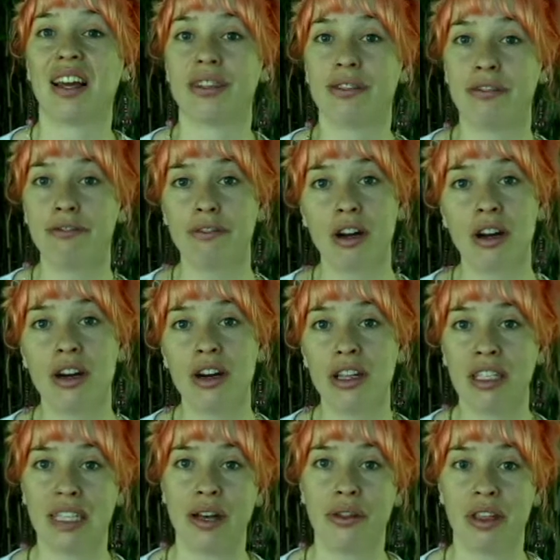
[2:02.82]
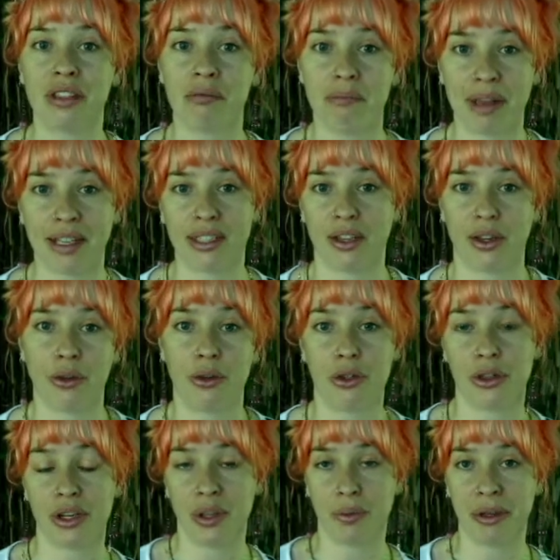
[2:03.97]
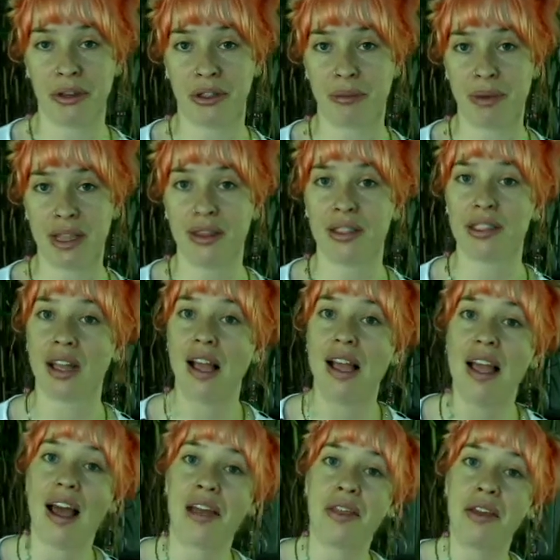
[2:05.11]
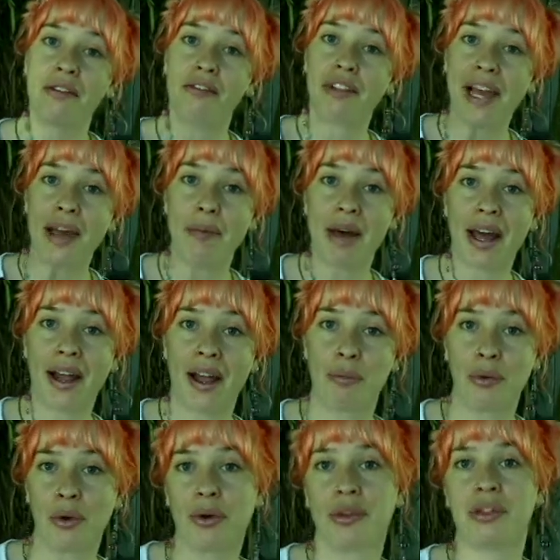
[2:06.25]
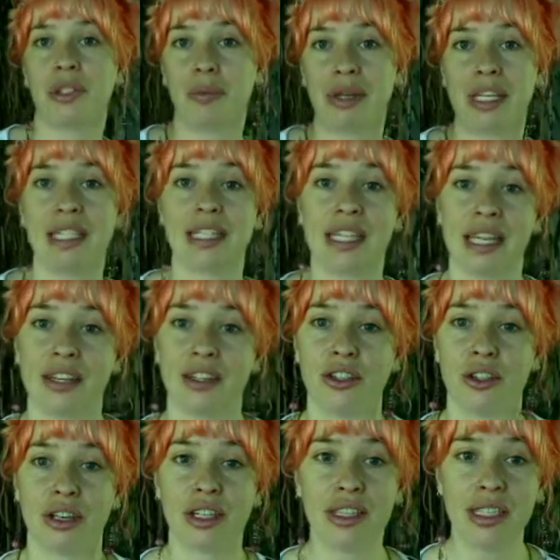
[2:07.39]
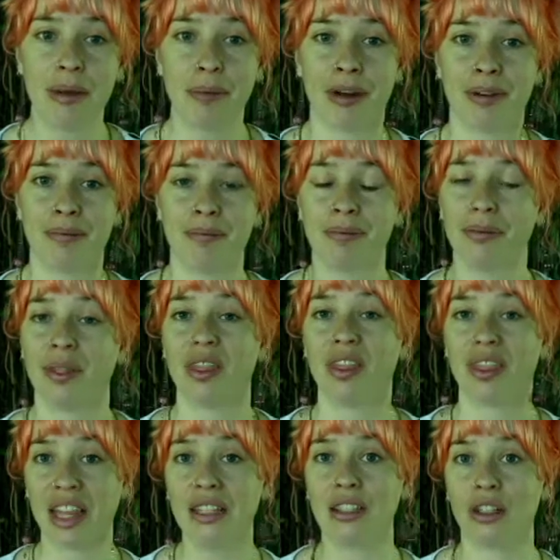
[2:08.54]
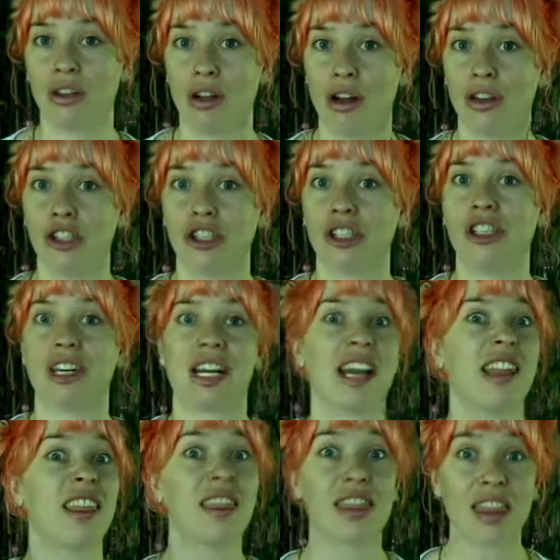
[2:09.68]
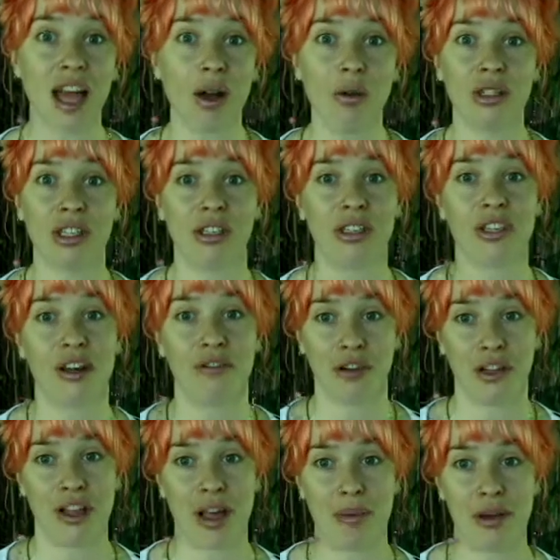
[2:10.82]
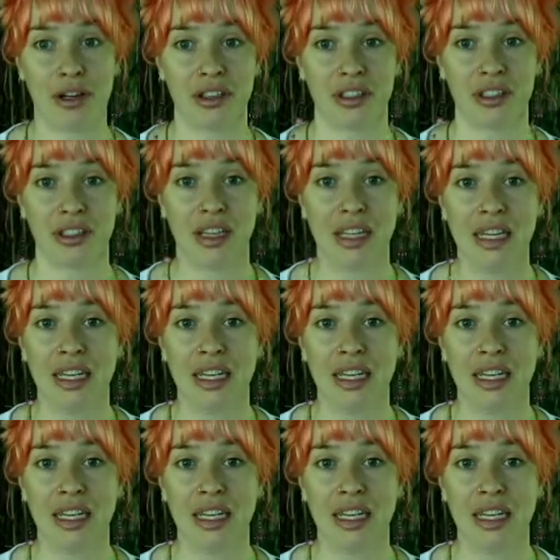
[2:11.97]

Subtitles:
as far south as Mexico during the winter months and then fly back up north to BC during the summer. That's a long journey, thousands of kilometers.